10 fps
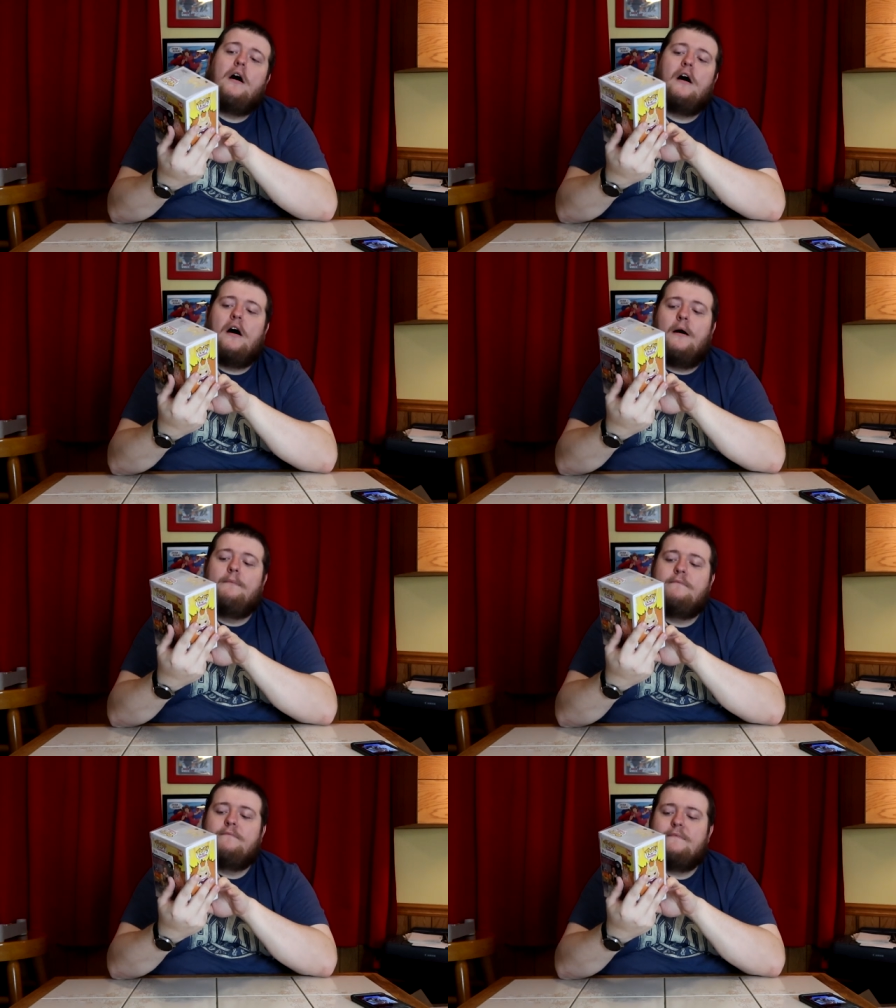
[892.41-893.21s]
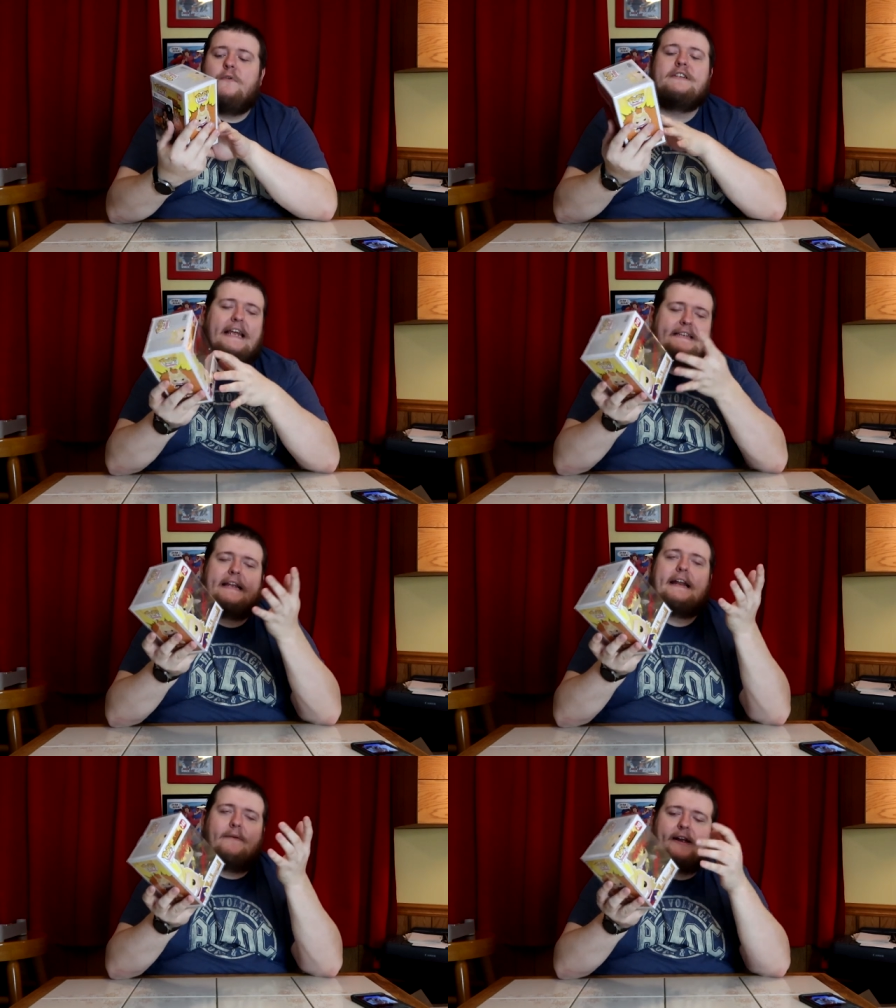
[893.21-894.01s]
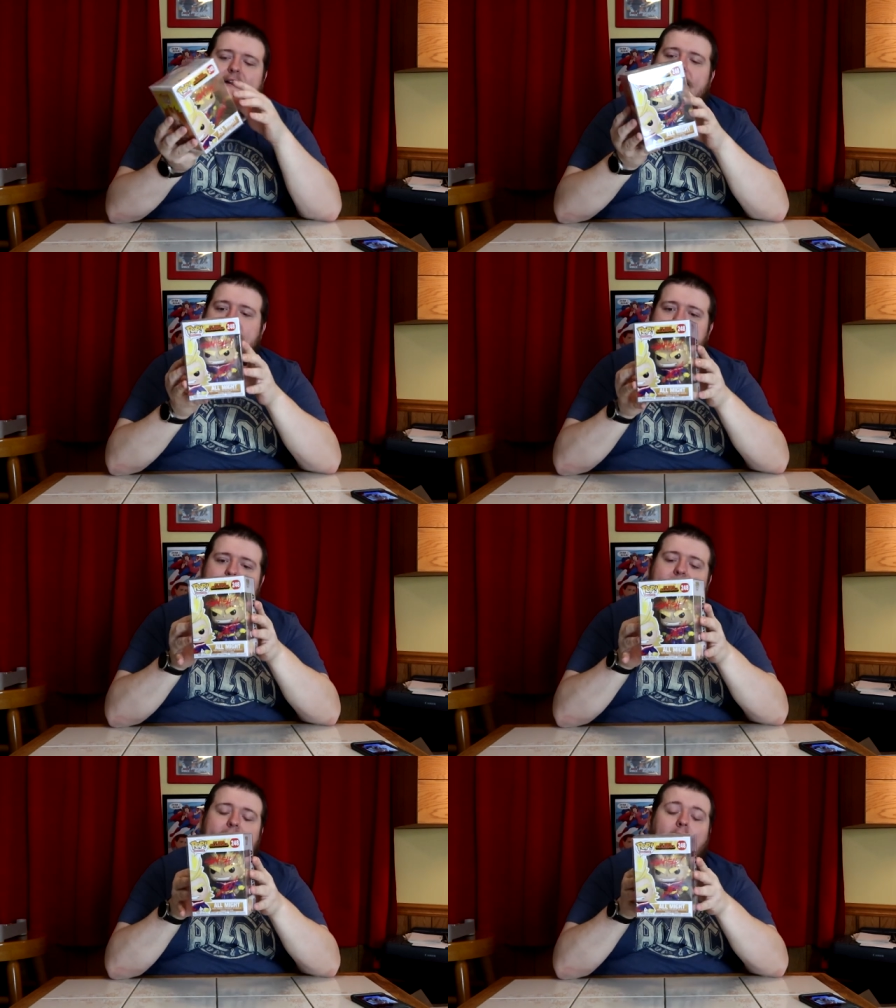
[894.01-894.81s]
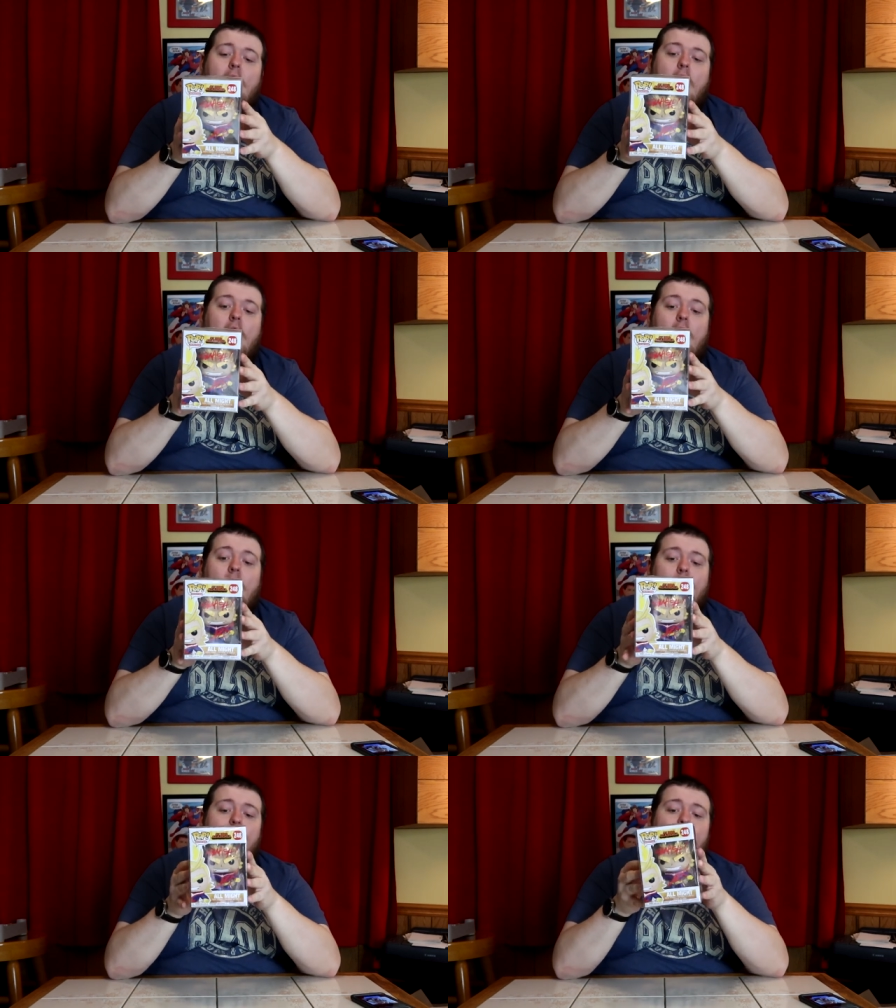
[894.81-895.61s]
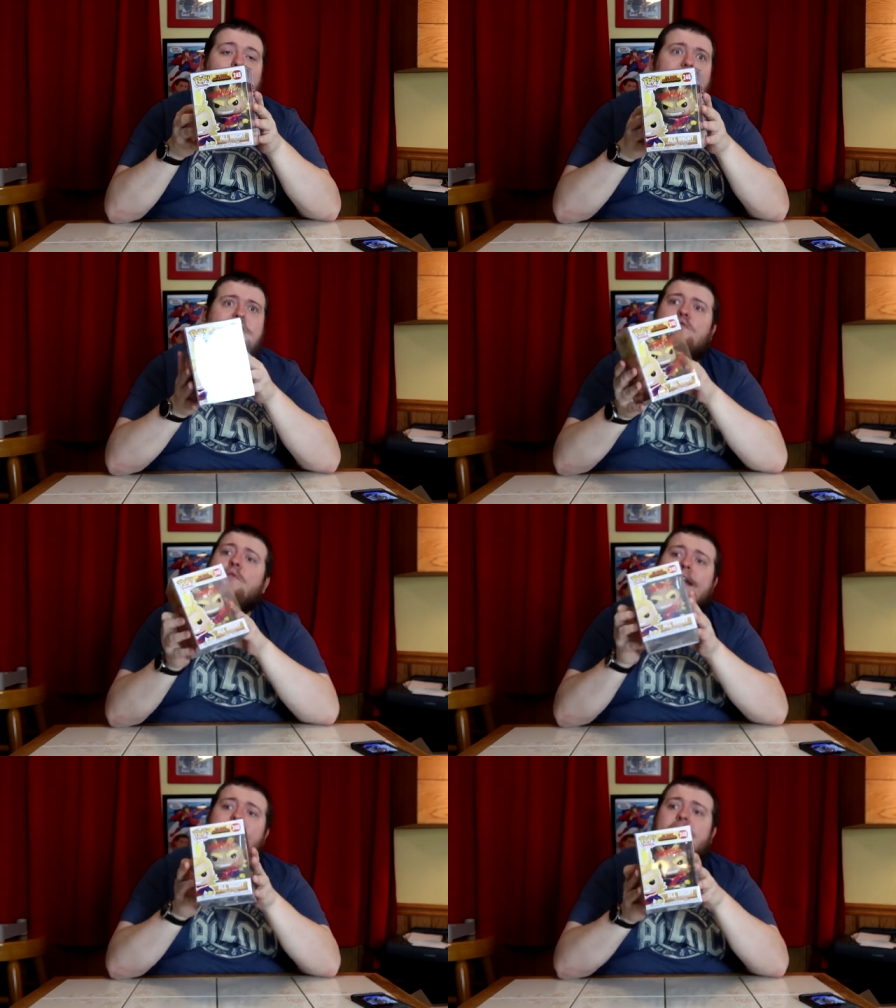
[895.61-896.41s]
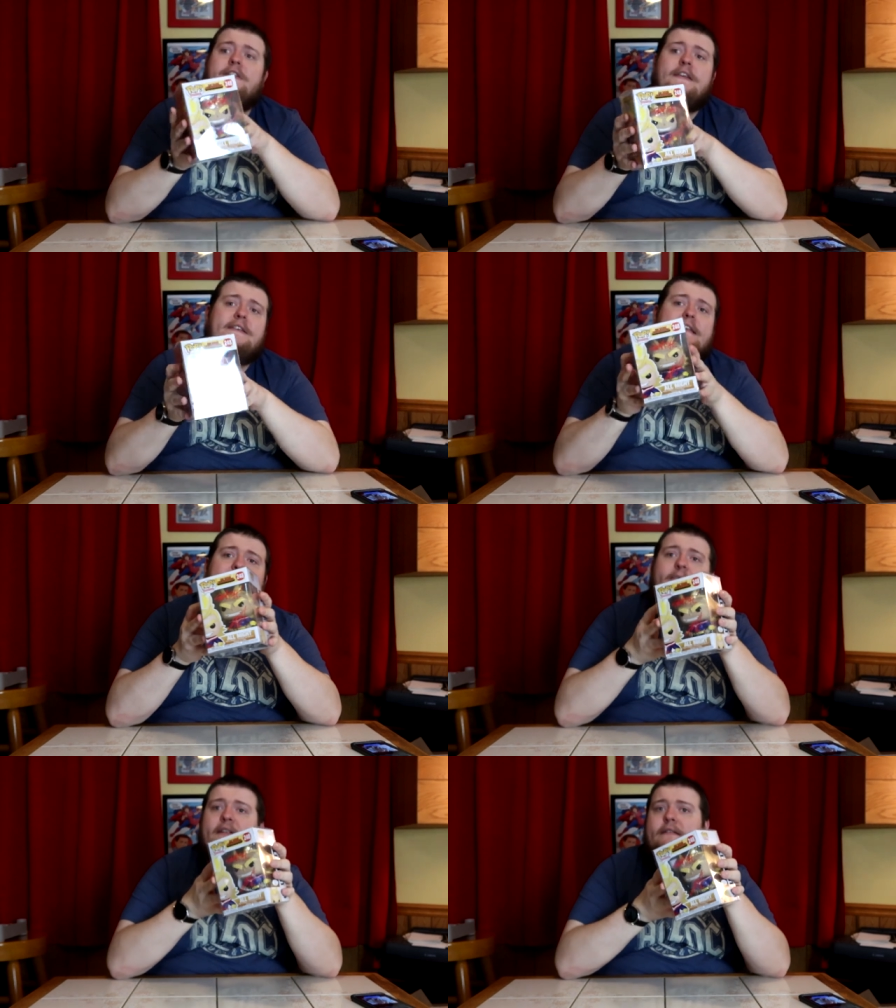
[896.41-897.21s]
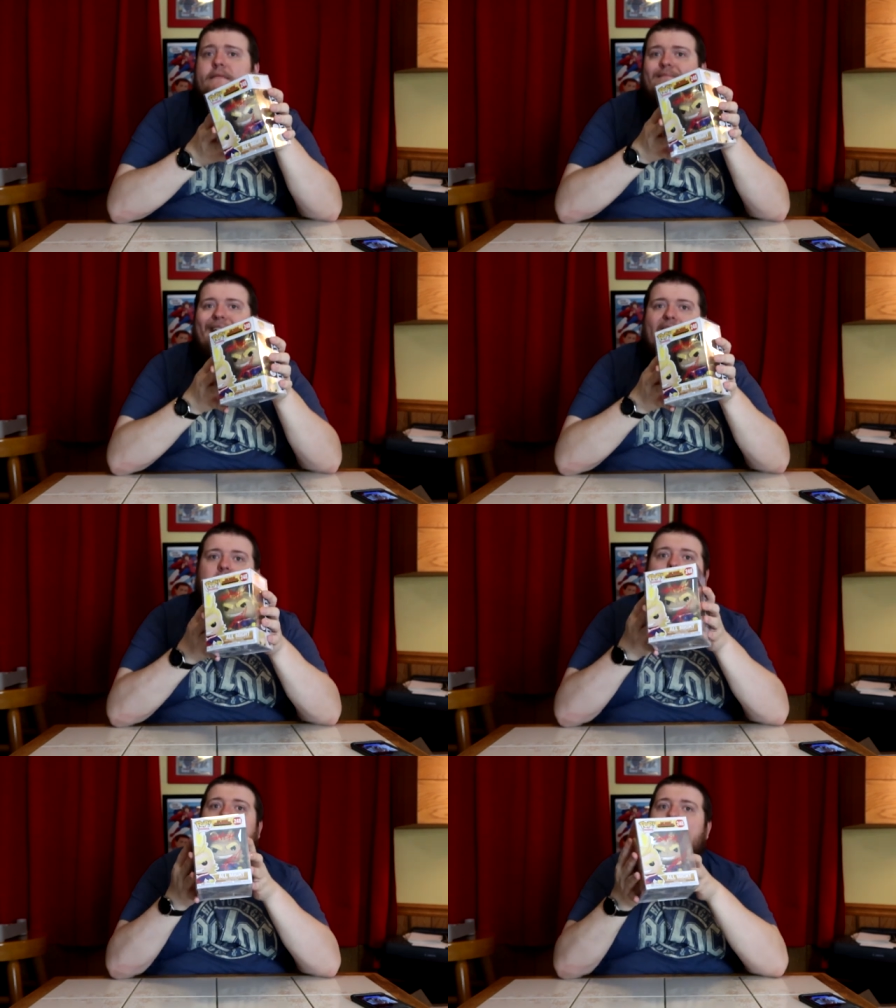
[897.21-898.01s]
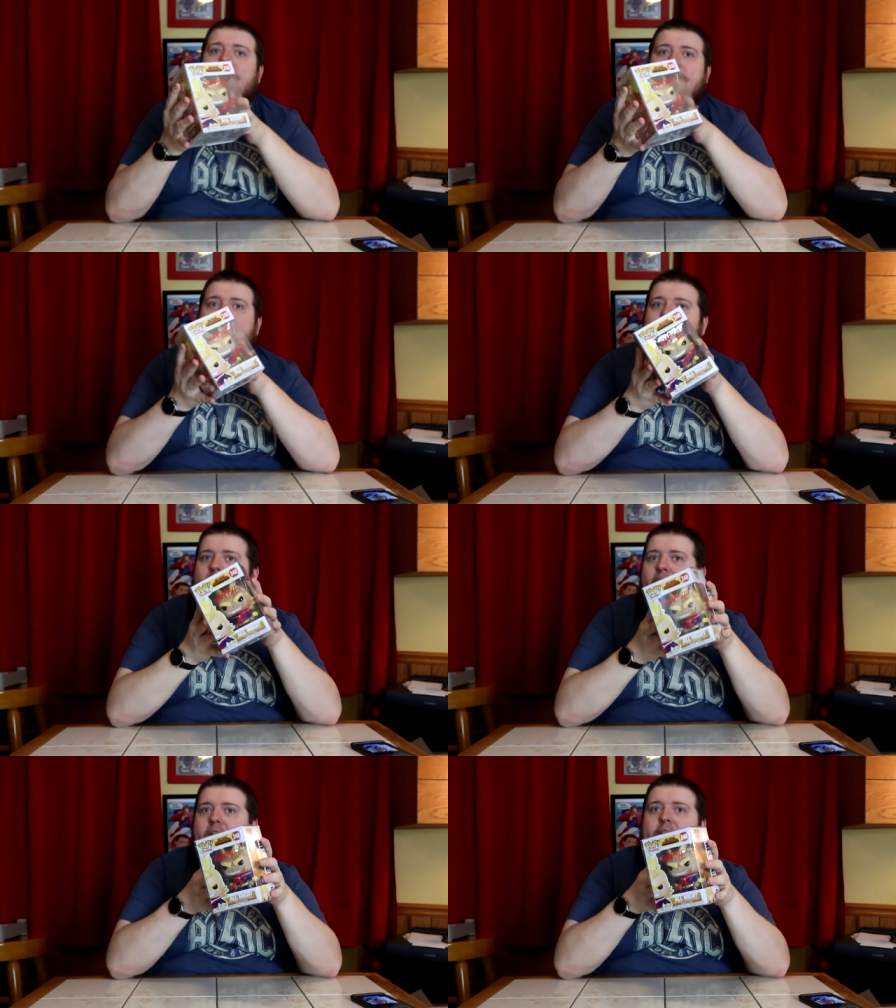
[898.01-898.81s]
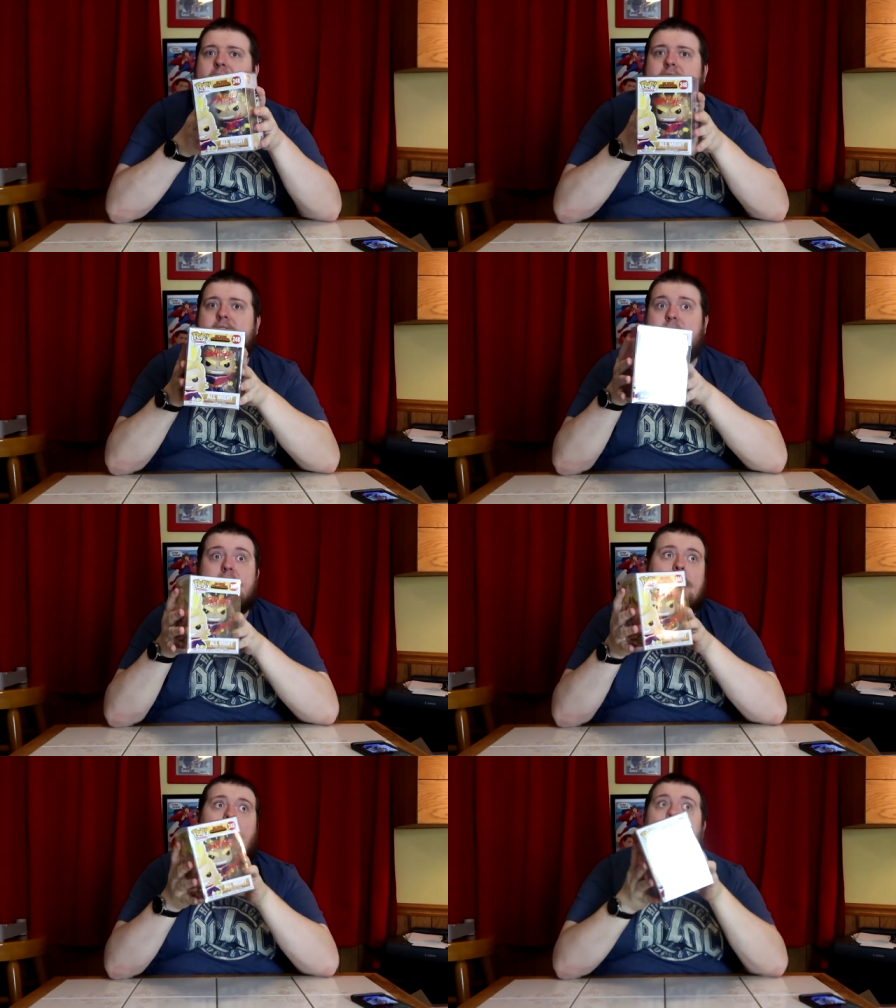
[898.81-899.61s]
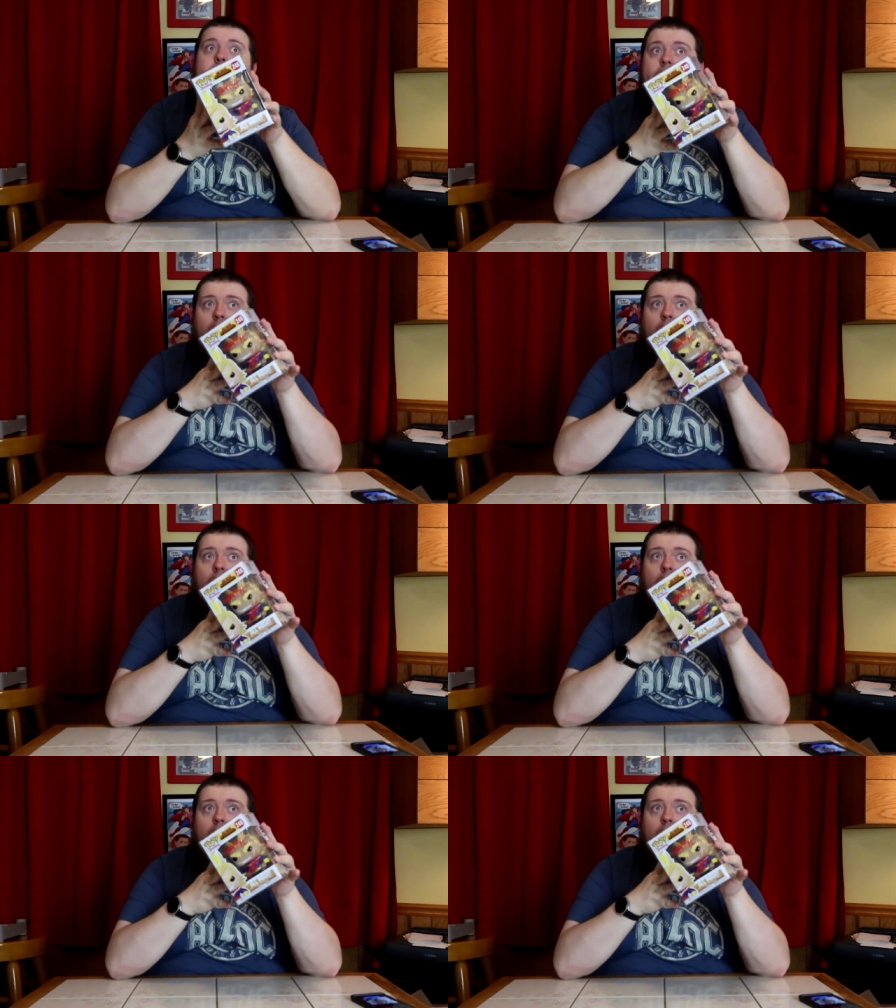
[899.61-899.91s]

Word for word: Um, once I said it, I recognized it immediately. Um, there's a range on this. He's been as low as mid 80s, as high as